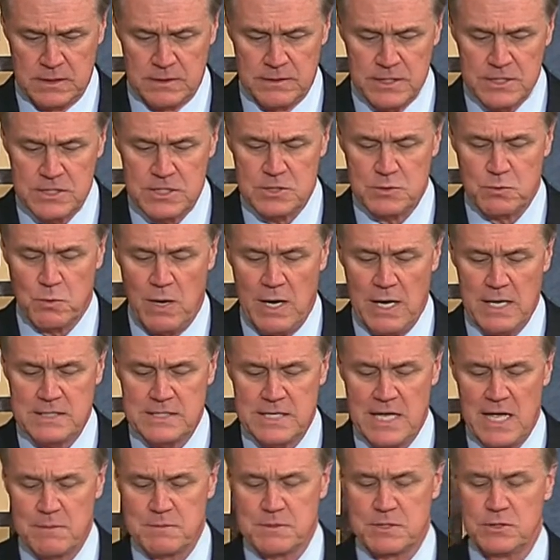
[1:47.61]
This is why it's
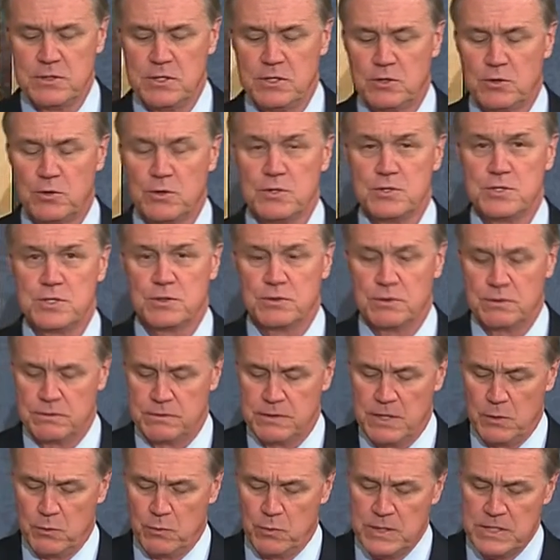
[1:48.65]
absolutely crucial
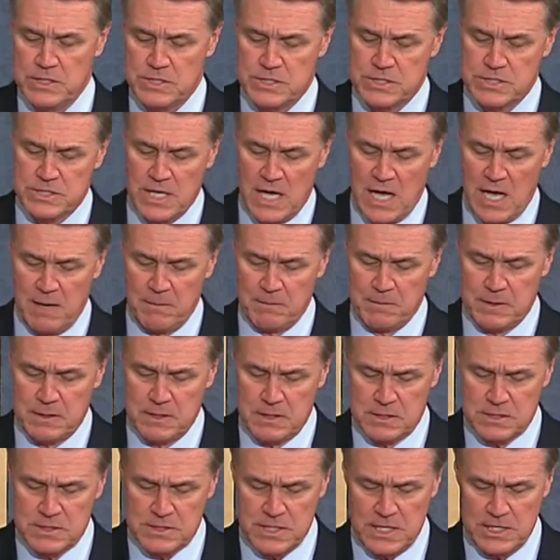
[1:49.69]
that we
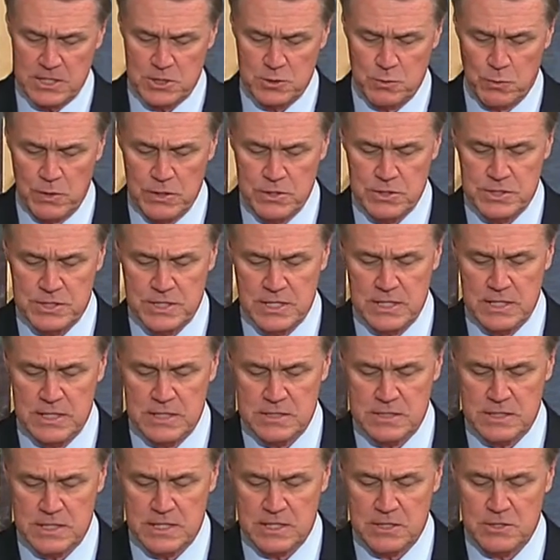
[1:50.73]
stop sanctuary
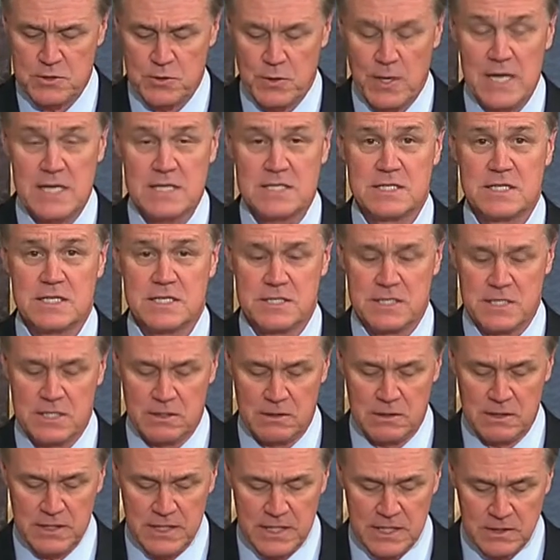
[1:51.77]
cities and address this
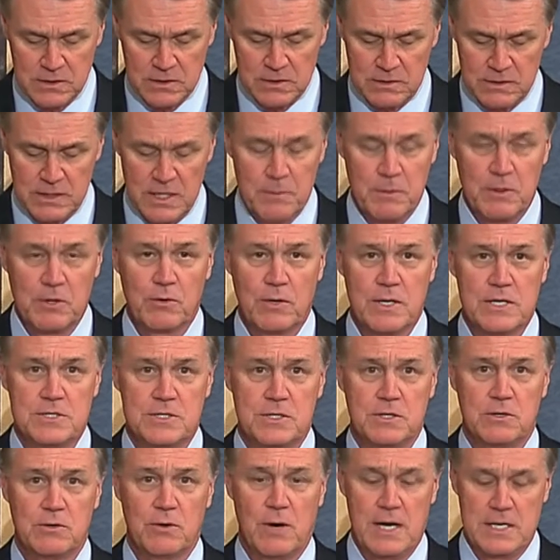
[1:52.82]
illegal
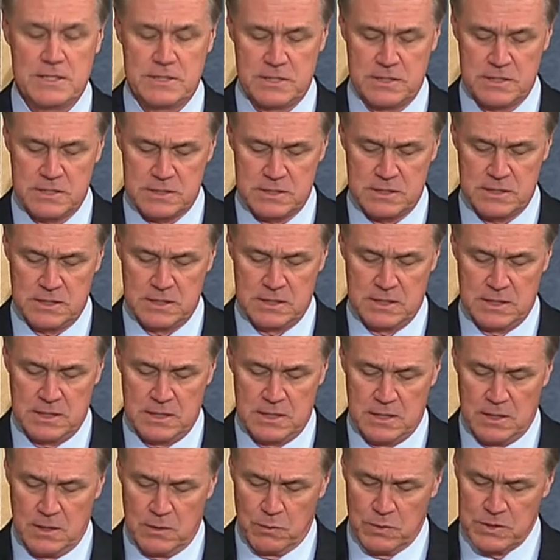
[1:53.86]
immigration crisis,
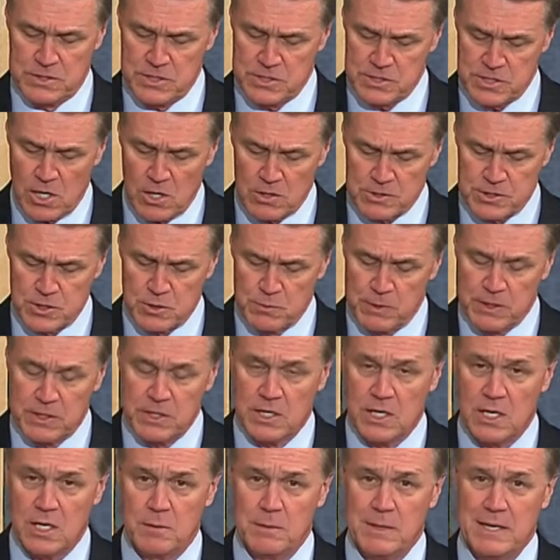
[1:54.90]
which has also
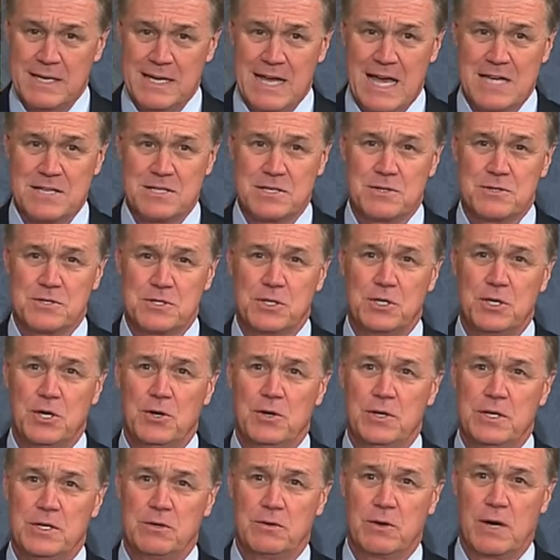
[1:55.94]
become a national
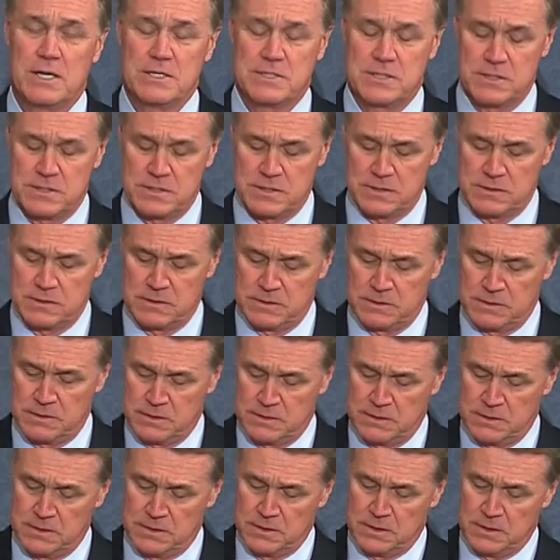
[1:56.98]
security crisis.
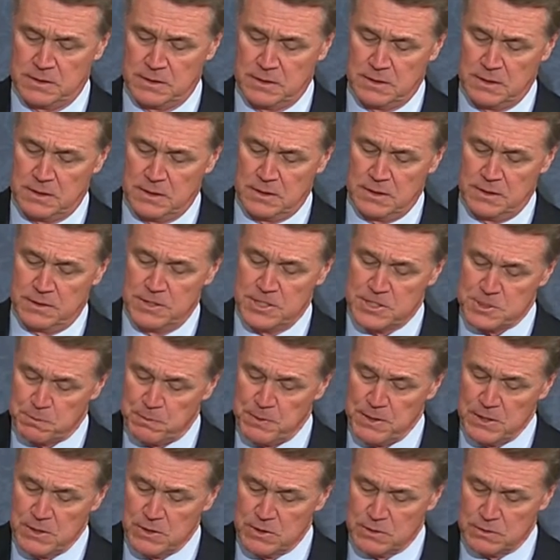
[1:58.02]
This
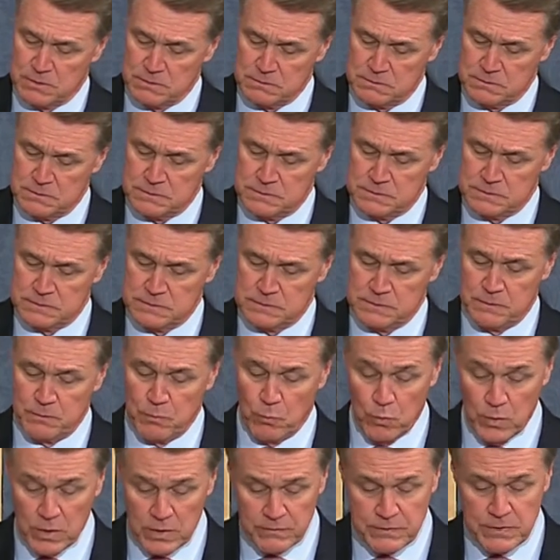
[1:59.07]
bill
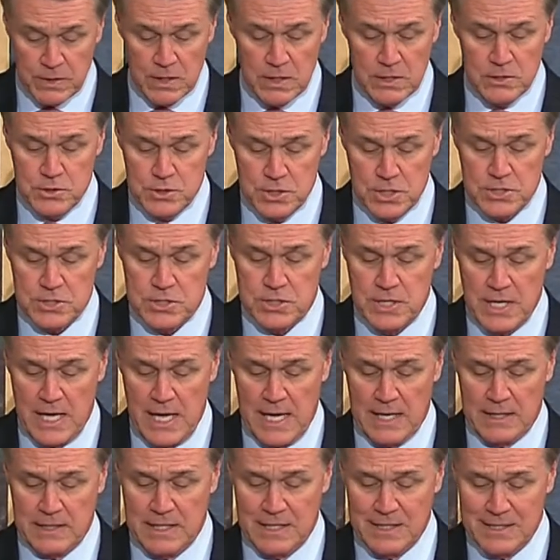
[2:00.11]
would have done just
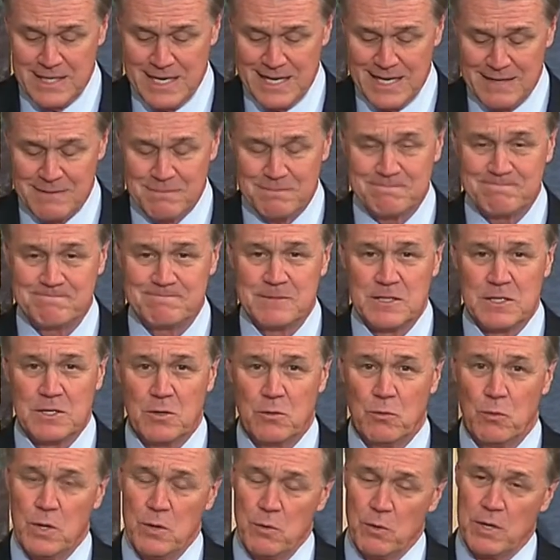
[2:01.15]
that, and yet
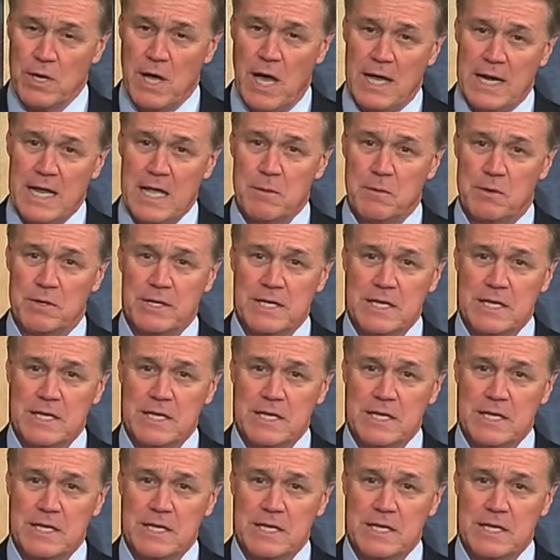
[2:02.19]
we were not able